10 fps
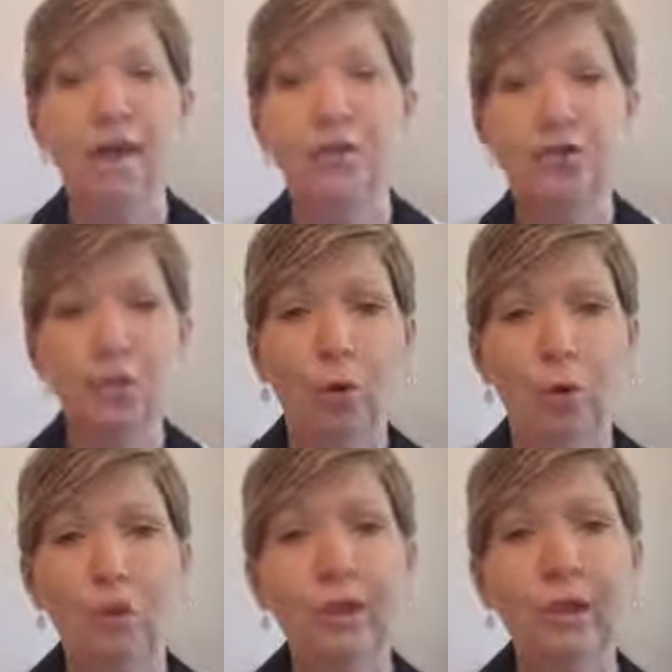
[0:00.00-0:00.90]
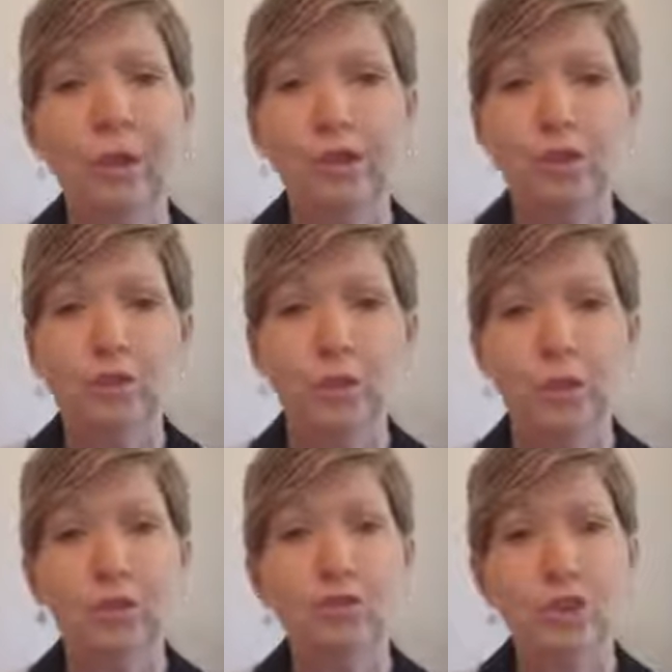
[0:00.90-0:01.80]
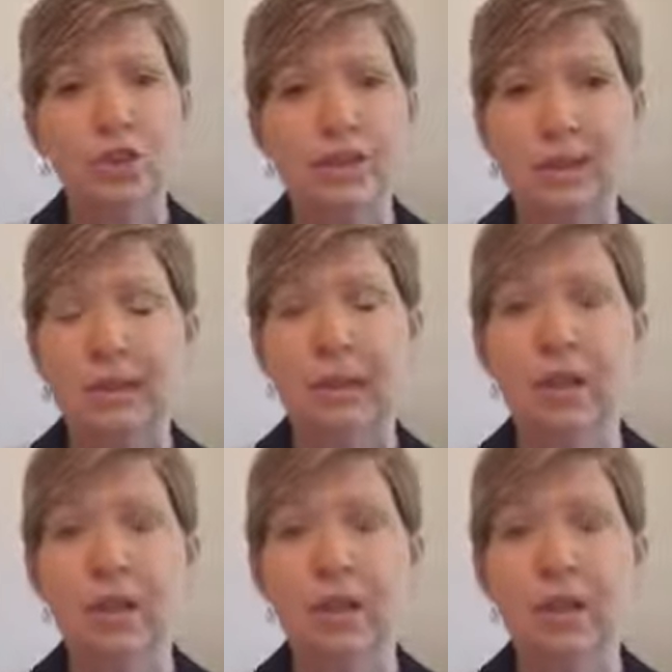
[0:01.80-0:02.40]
That you're holding on to, that you just think,